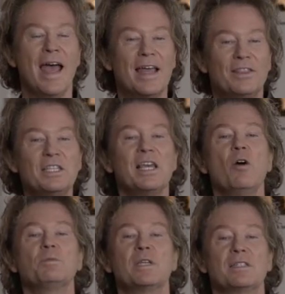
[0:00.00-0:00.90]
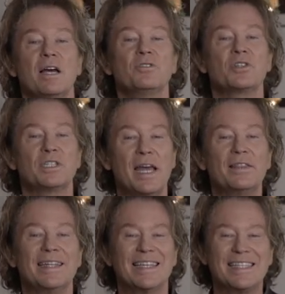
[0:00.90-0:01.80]
And this helps us
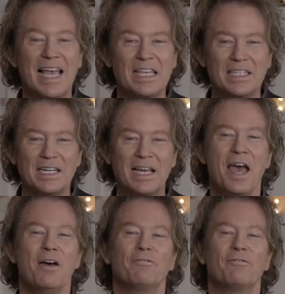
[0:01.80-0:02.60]
understand the necessity